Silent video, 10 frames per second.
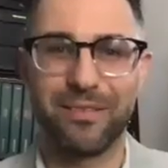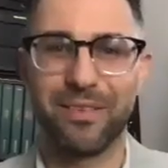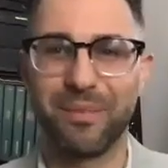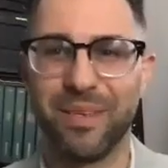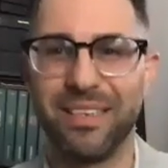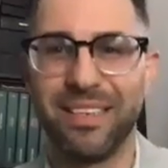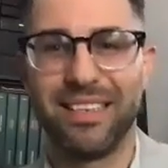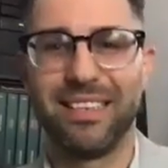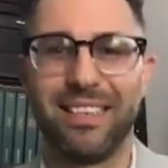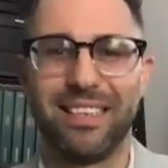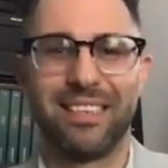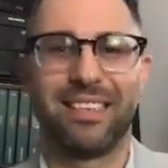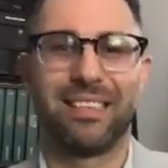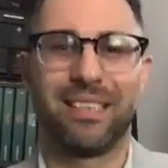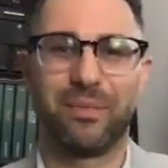from it.
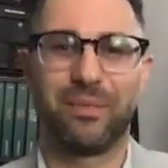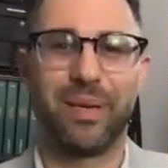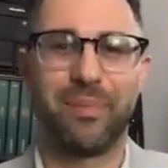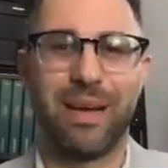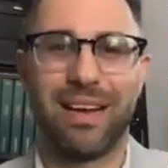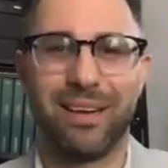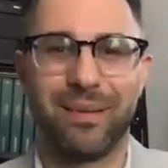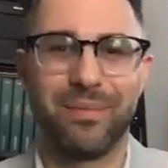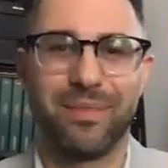Things will pick back up.